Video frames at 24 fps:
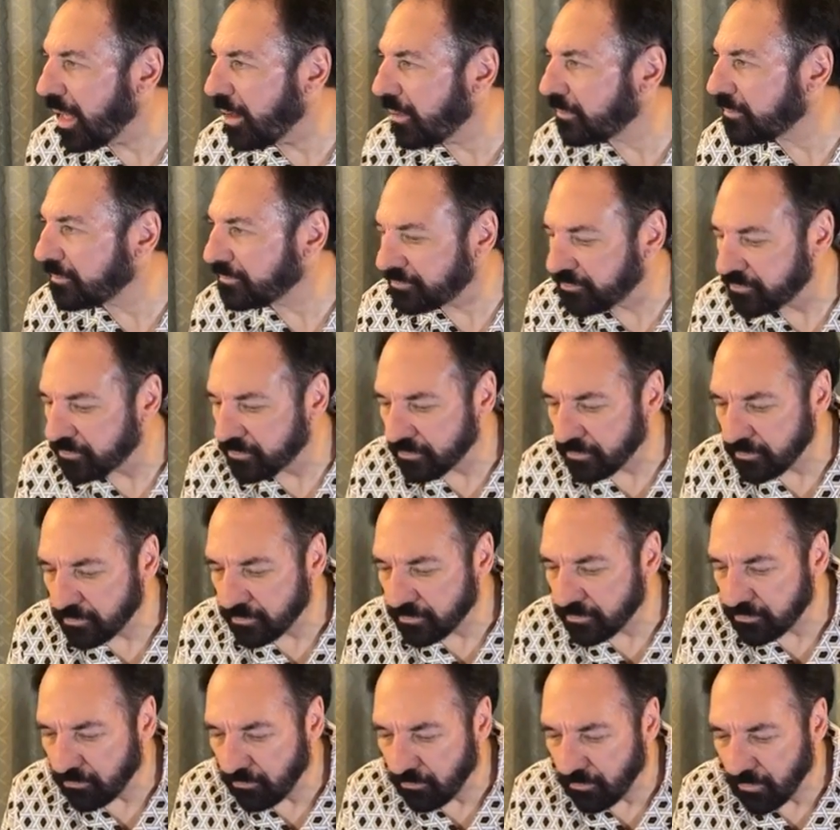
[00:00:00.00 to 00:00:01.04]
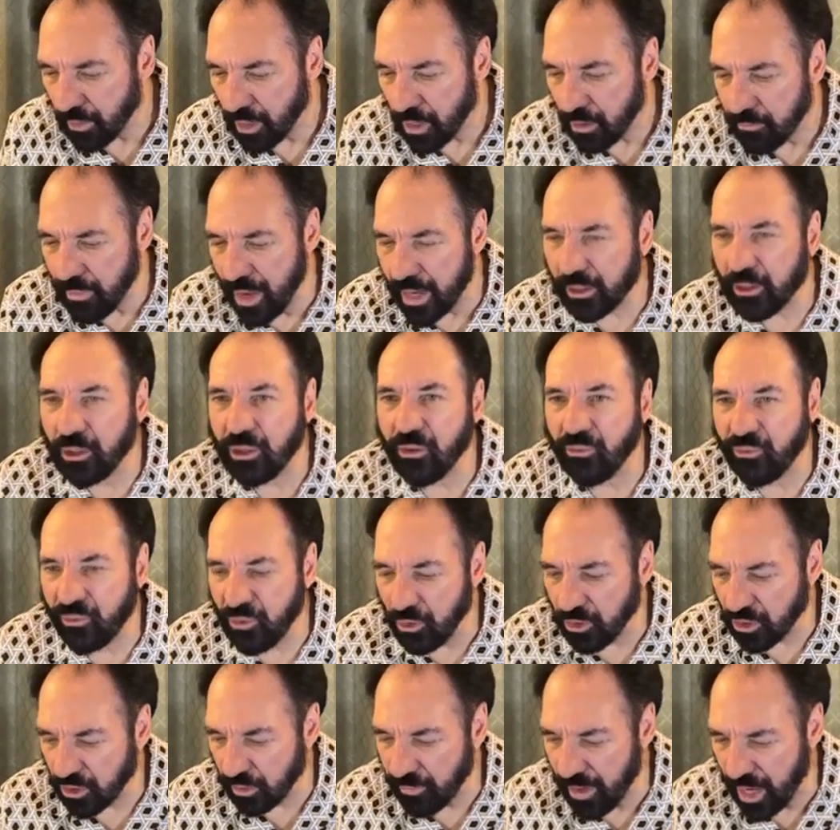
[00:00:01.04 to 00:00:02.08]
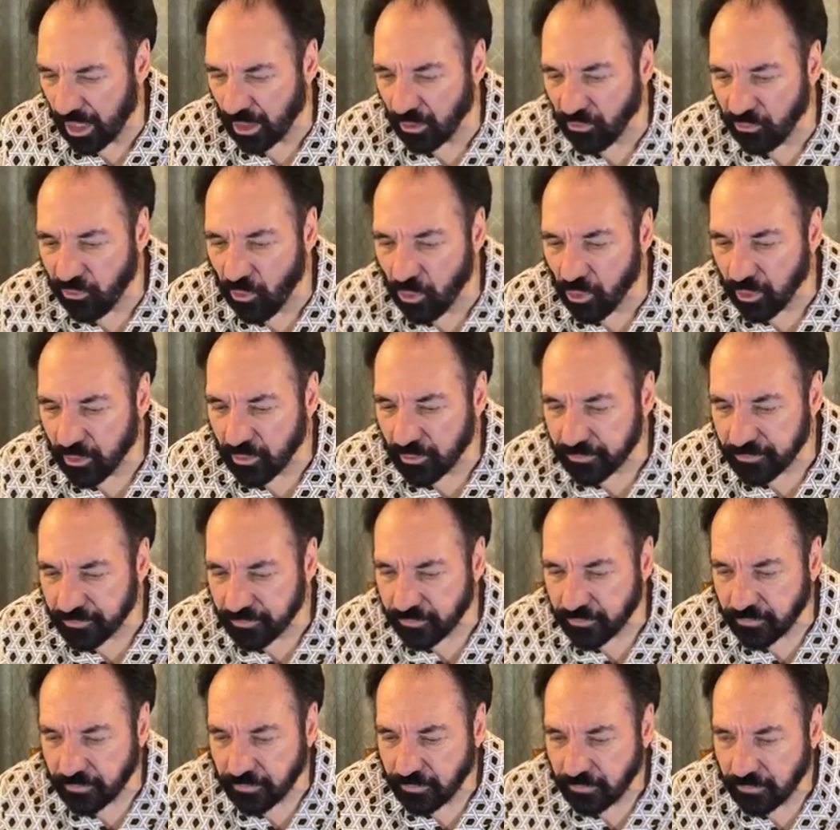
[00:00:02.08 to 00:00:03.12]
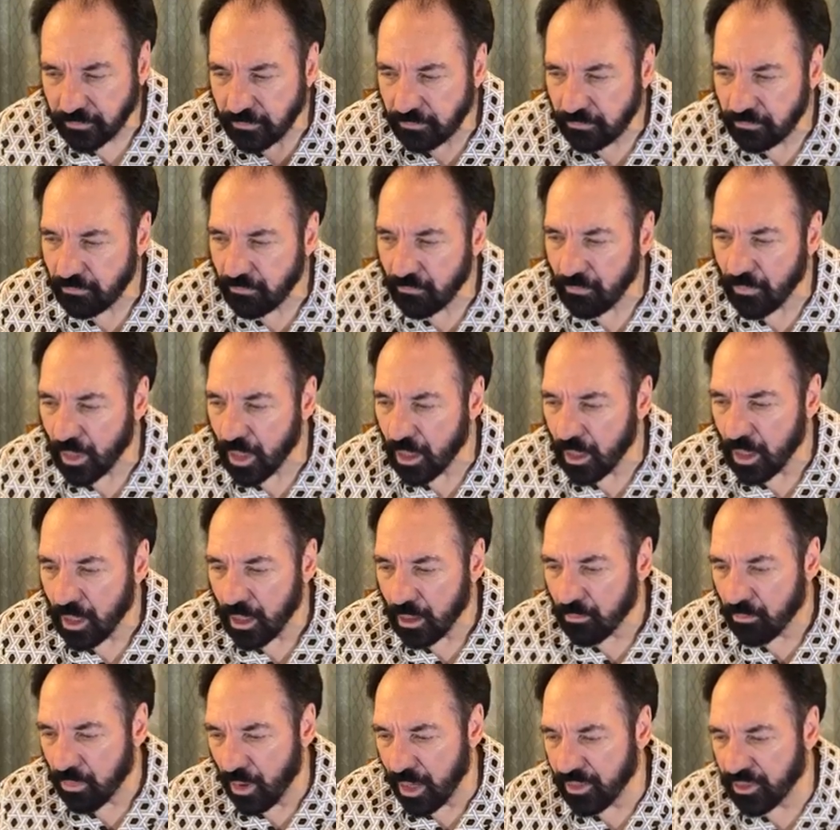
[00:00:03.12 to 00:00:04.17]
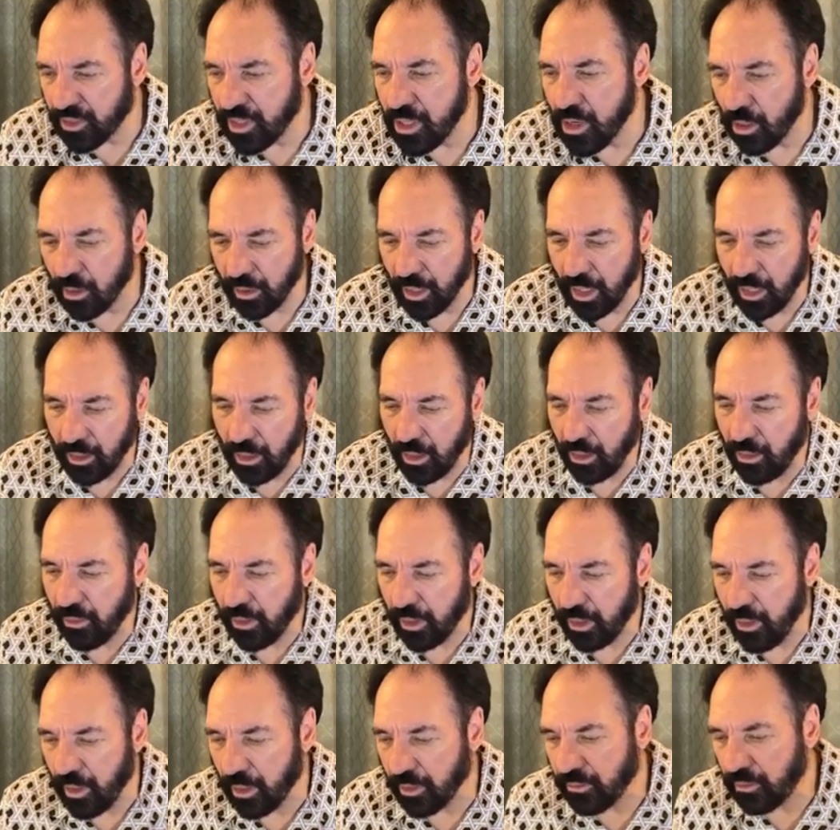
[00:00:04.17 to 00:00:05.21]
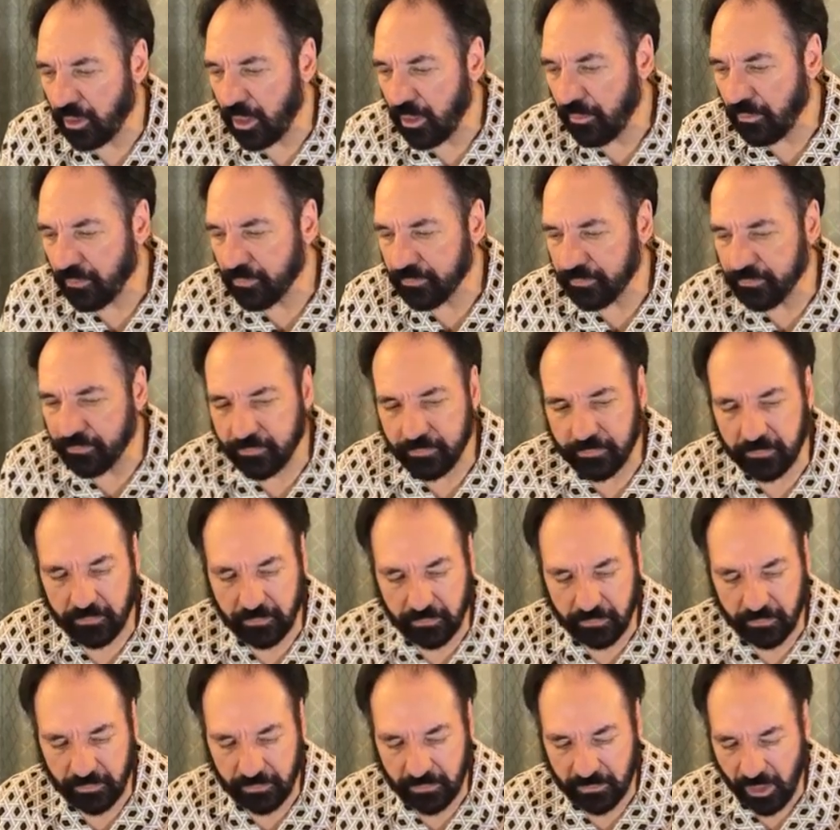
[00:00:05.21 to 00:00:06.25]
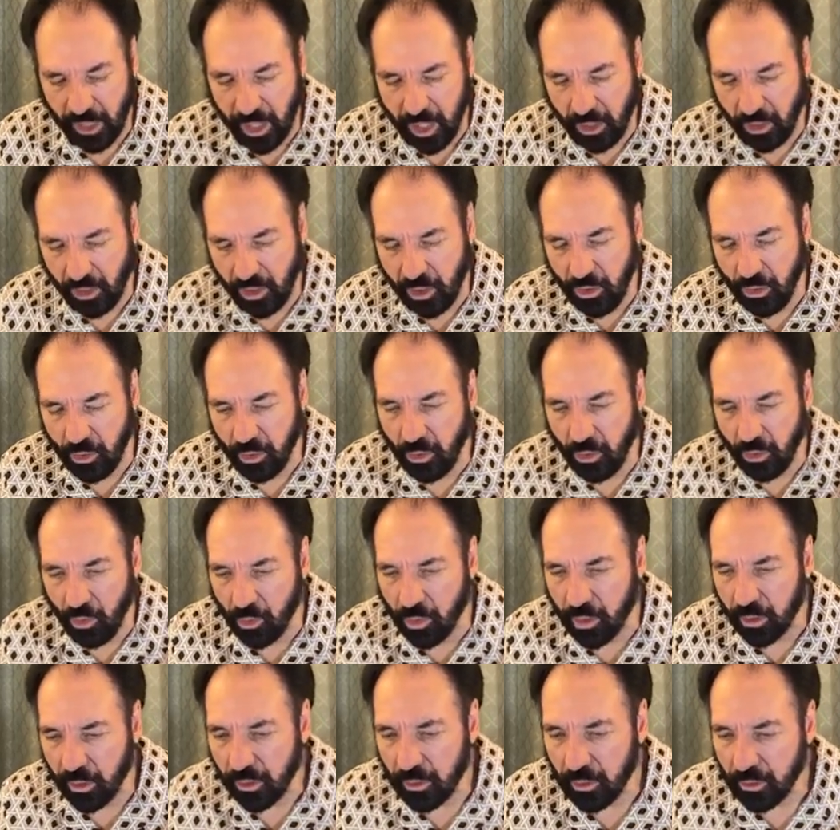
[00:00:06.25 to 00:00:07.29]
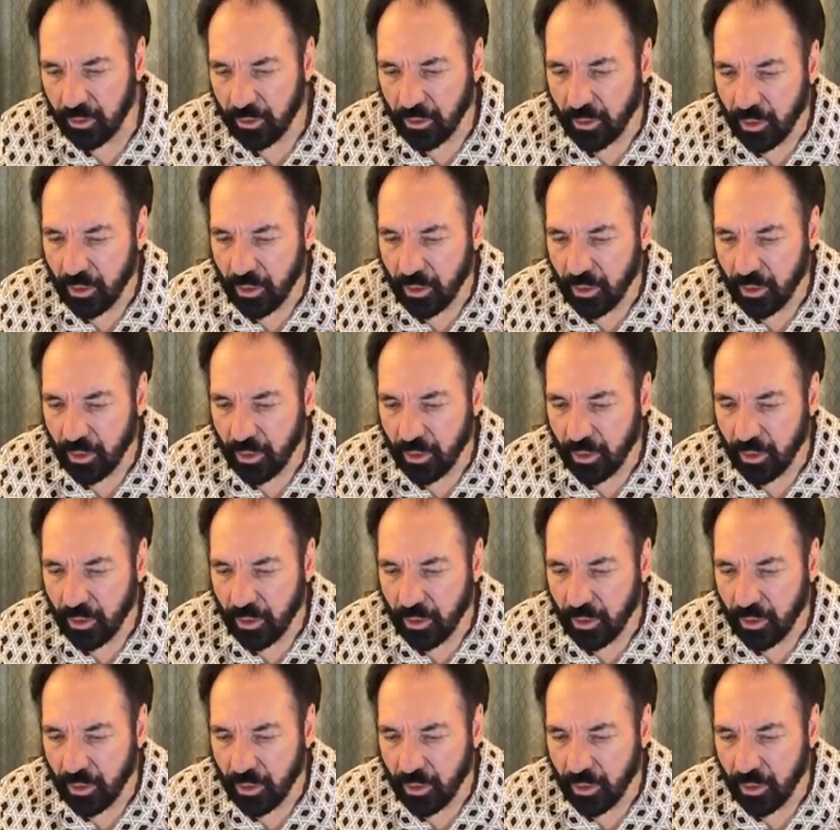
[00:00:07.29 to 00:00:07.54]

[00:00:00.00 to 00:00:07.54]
Hello. Back to the future, back and forth. Praise God. Hallelujah. You out there? Thank you, Lord.